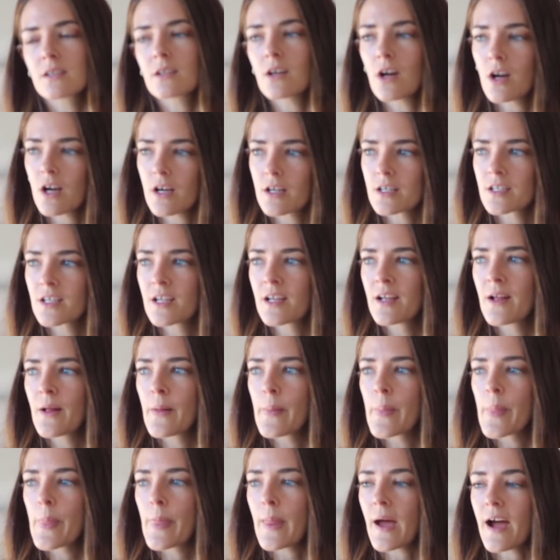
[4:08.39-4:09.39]
God,
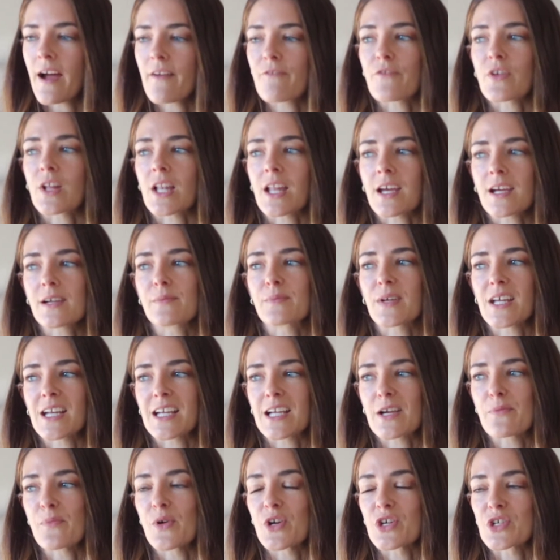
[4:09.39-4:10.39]
I feel like I'm
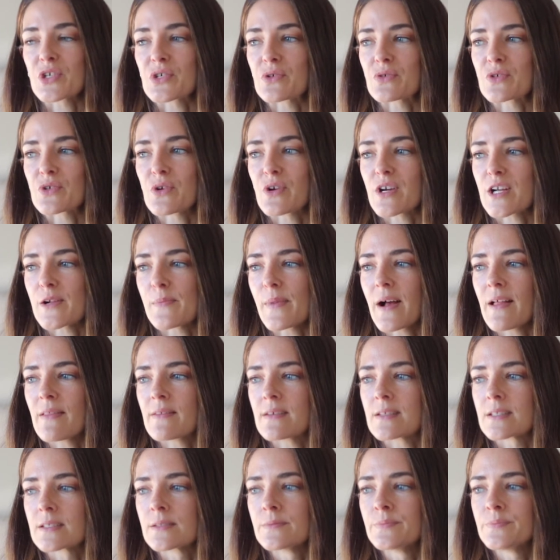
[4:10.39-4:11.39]
getting emotional talking about
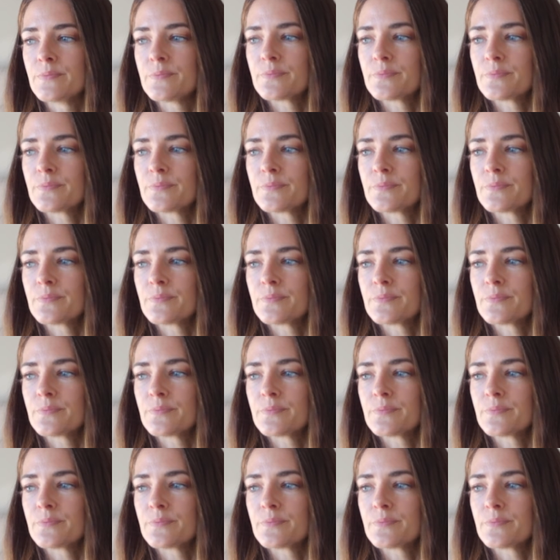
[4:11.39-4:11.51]
this.